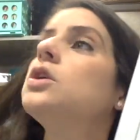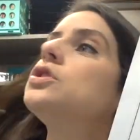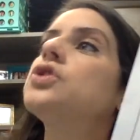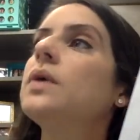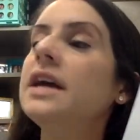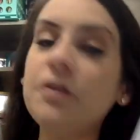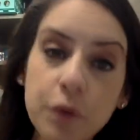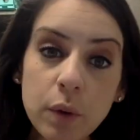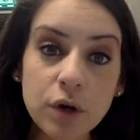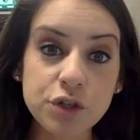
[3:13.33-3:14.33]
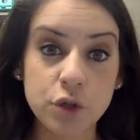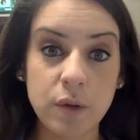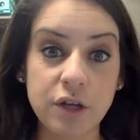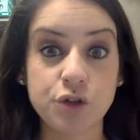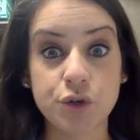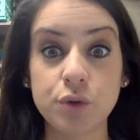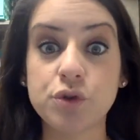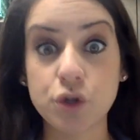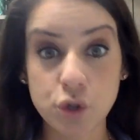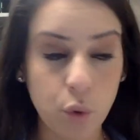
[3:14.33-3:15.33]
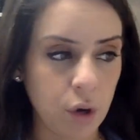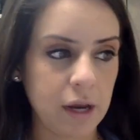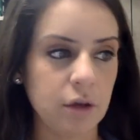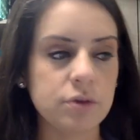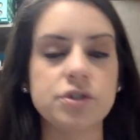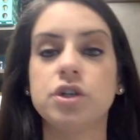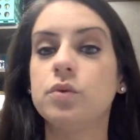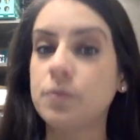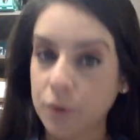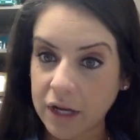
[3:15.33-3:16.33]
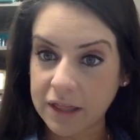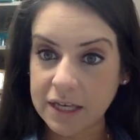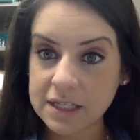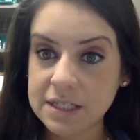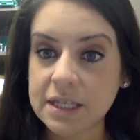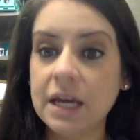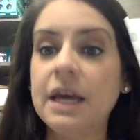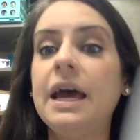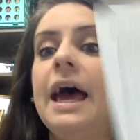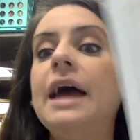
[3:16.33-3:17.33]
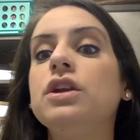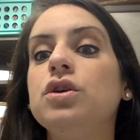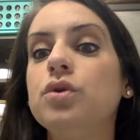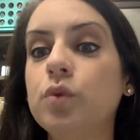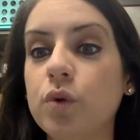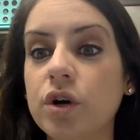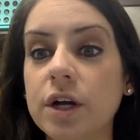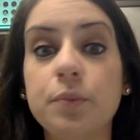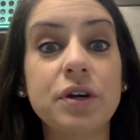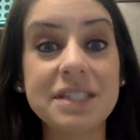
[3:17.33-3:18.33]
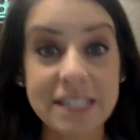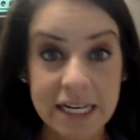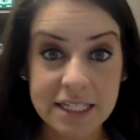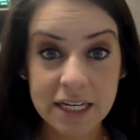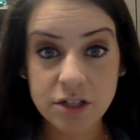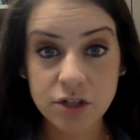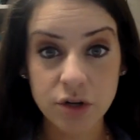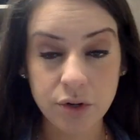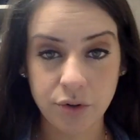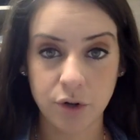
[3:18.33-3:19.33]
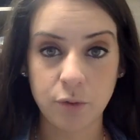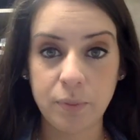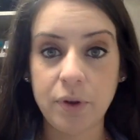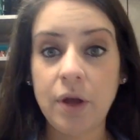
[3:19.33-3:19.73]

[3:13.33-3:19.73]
So if we were doing true tutorials, you would bring this and you would present it to your group